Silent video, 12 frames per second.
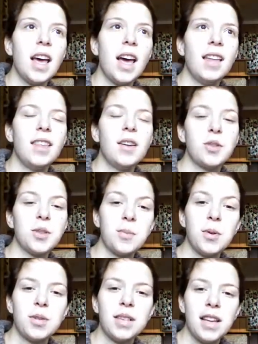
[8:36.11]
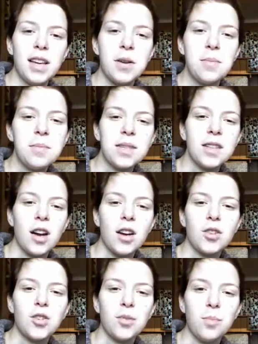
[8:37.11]
And they were supposed to, like,
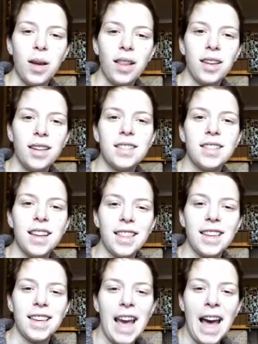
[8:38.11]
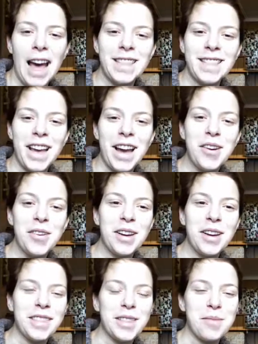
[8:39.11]
massage your belly to get the gas out
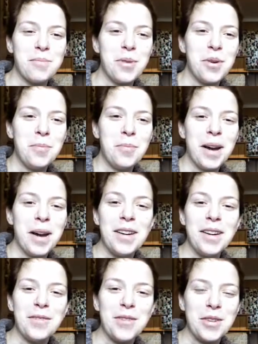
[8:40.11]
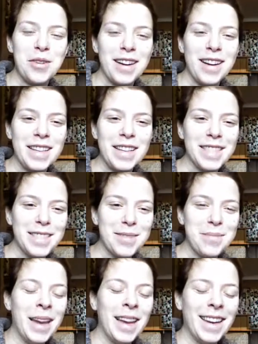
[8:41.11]
and the poop out if you were
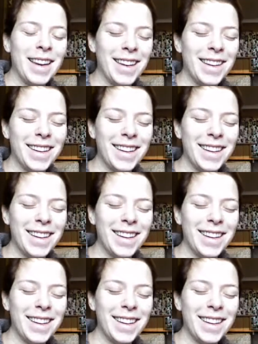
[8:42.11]
constipated.